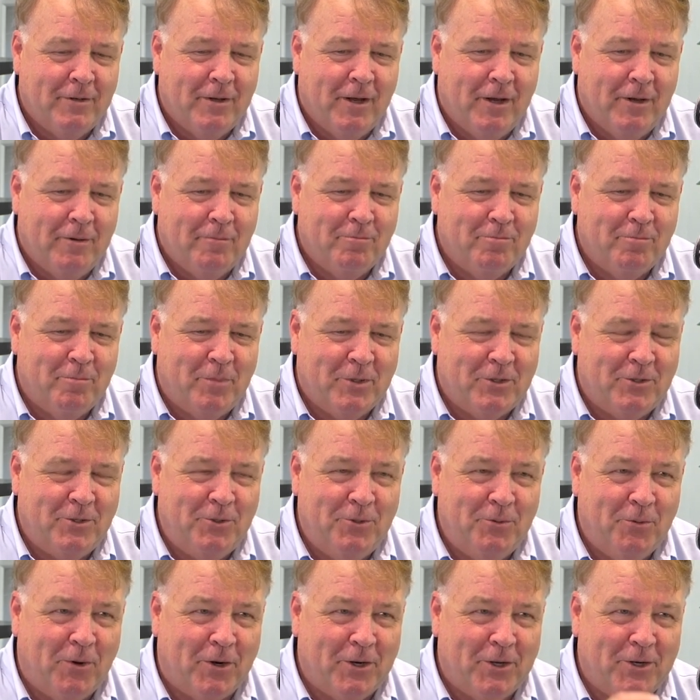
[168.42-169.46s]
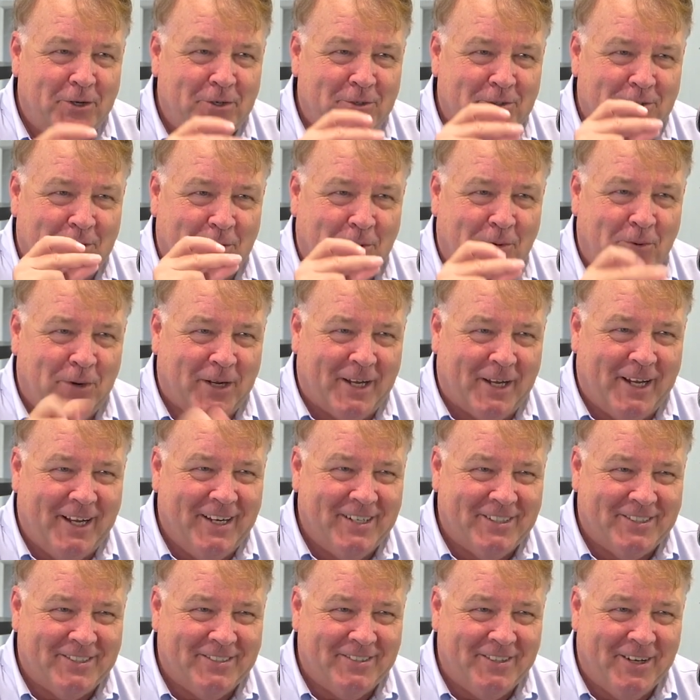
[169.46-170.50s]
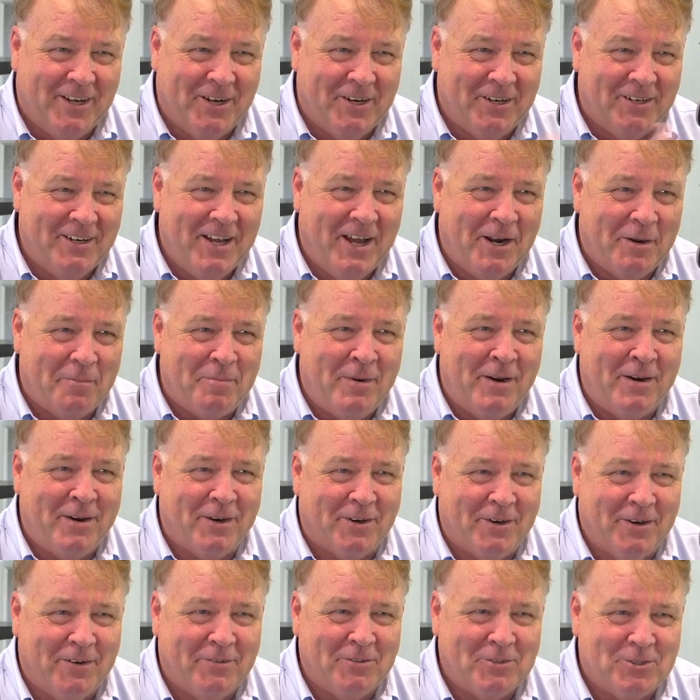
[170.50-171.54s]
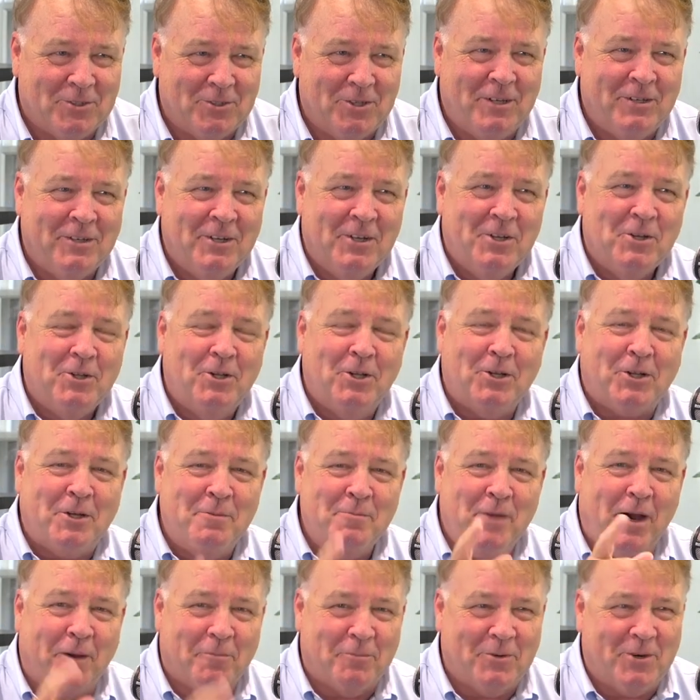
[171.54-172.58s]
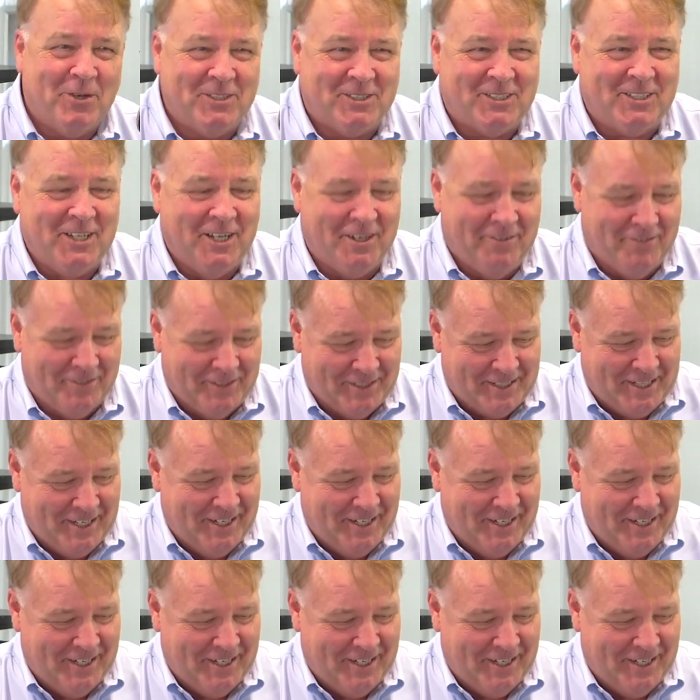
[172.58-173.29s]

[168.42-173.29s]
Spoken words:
But you wanted just a quick answer, yep. not a paragraph. Chris Davis.